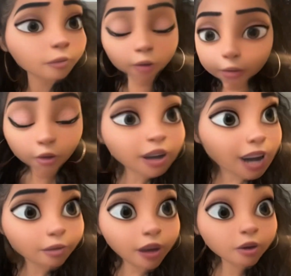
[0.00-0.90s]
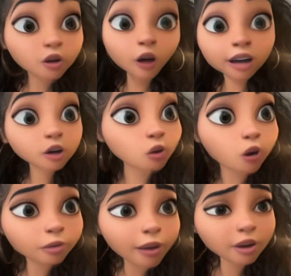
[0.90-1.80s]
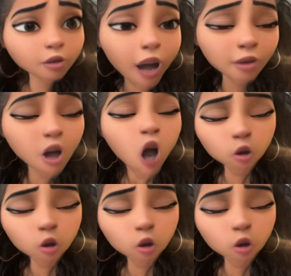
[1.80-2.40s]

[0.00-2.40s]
People that got babies' fathers or babies' moms,